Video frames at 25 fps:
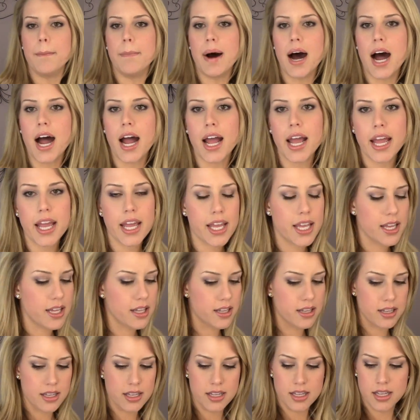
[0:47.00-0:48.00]
My
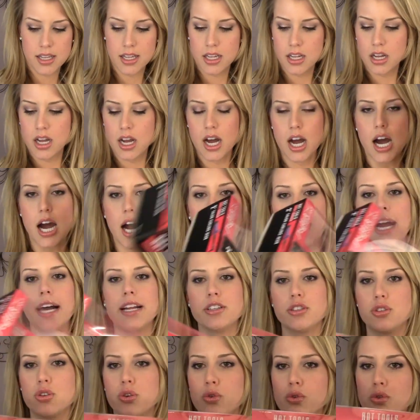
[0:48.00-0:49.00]

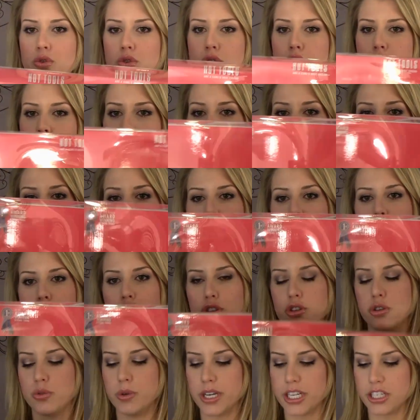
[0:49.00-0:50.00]
Hot Tools
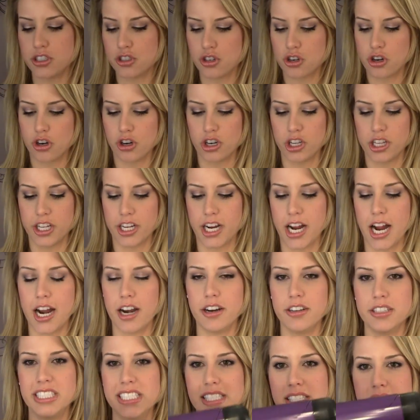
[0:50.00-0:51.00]
two inch curling
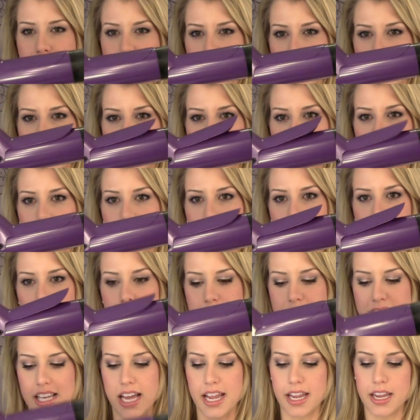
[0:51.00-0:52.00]
iron. This is what it
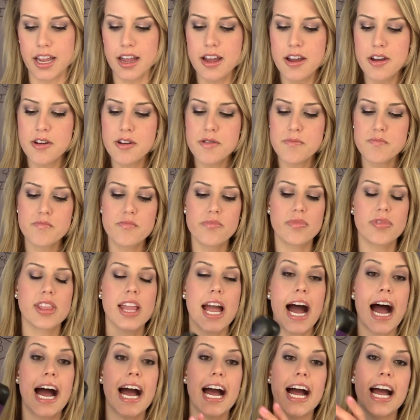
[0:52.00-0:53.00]
looks like.
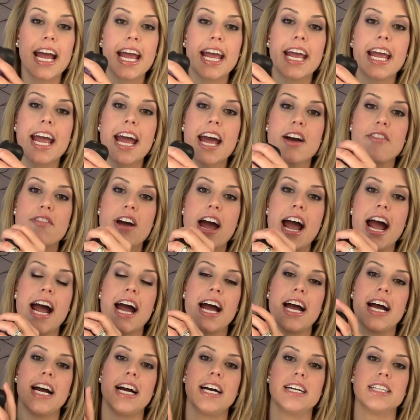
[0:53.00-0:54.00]
I have
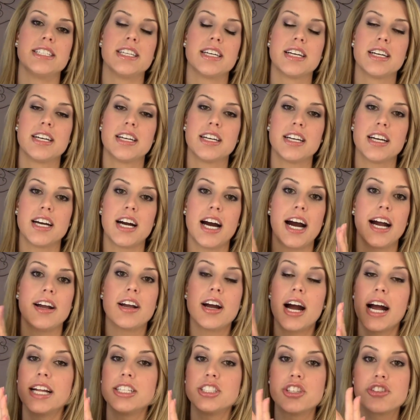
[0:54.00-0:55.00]
had. I,
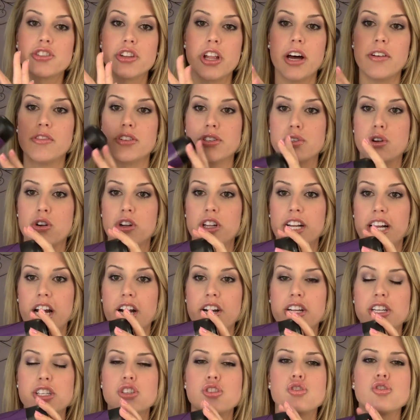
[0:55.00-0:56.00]
I just love this curling
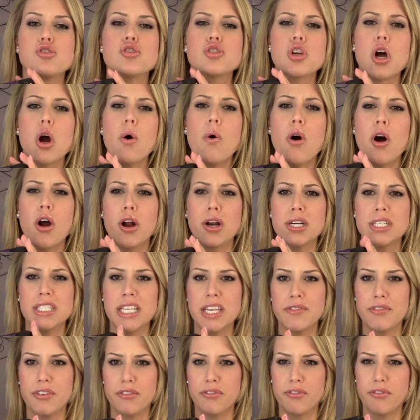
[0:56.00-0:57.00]
iron. It is so hard to
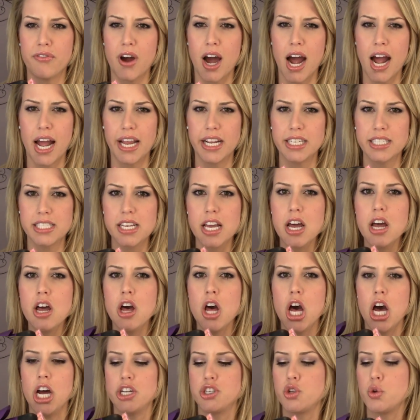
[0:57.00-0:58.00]
even find
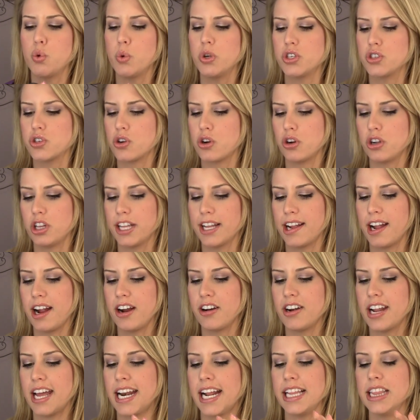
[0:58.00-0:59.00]
a two inch curling
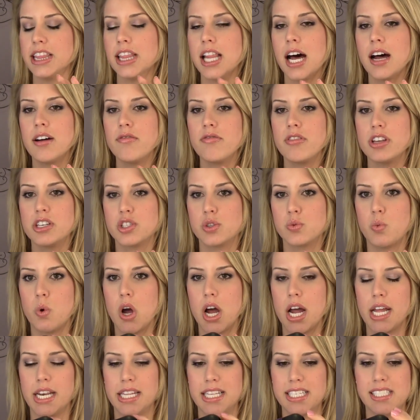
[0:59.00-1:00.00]
iron and I love this
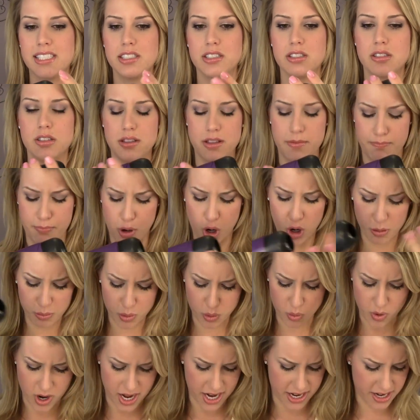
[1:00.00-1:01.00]
one. This is the
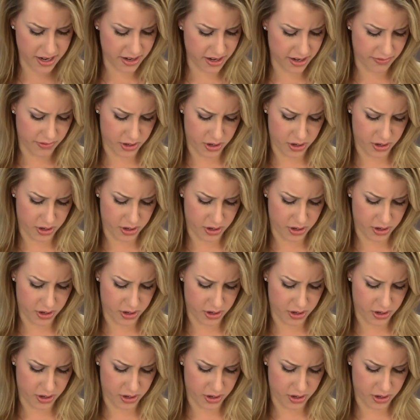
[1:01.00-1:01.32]
purple one. I don't